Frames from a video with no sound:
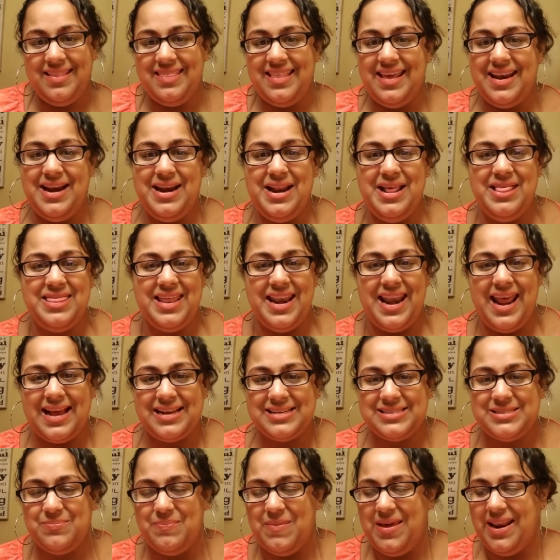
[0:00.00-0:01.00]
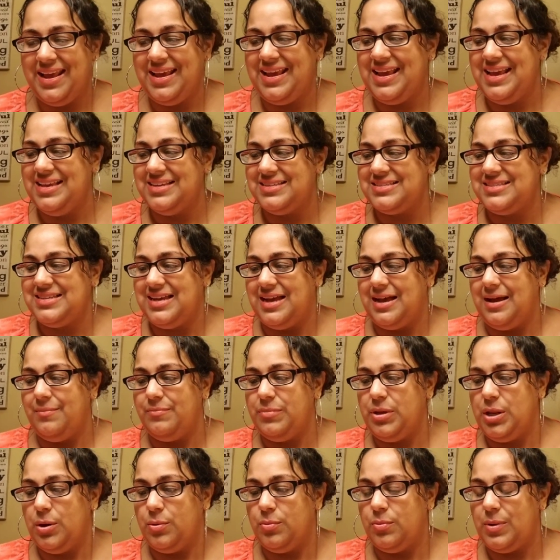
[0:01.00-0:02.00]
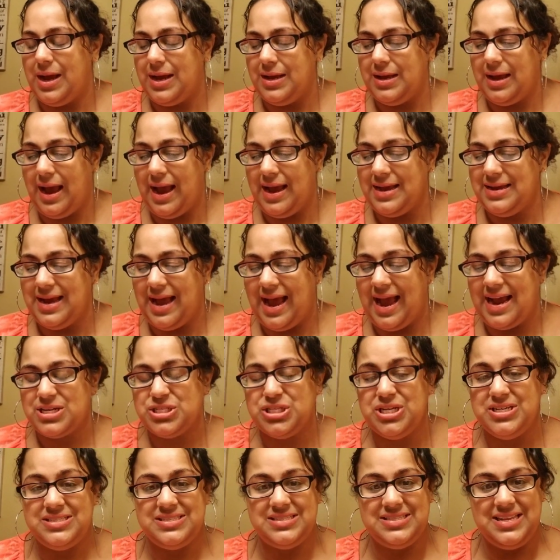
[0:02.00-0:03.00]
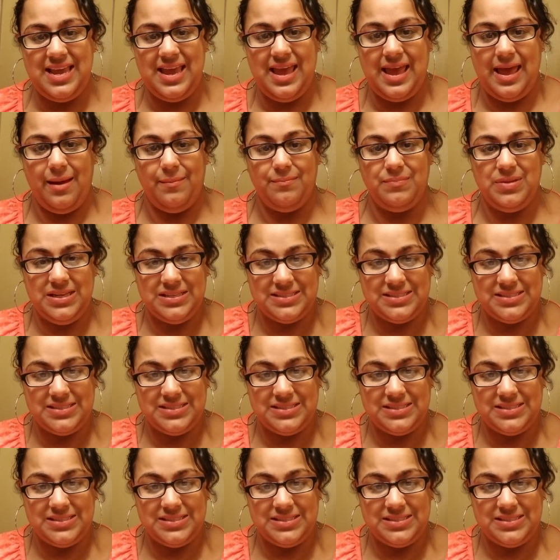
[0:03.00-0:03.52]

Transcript: and then the next minute, he's I actually see him.